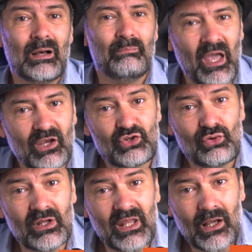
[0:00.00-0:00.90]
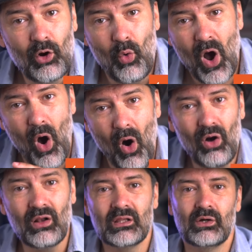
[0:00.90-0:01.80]
make sure they go
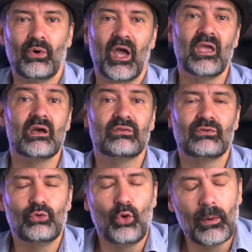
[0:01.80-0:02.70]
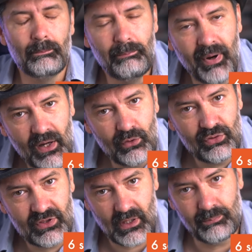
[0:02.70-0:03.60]
all the way through
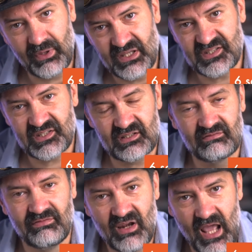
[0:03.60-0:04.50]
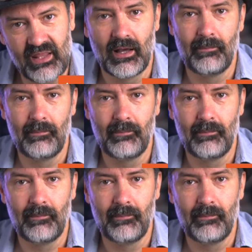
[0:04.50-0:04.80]
both pieces of leather.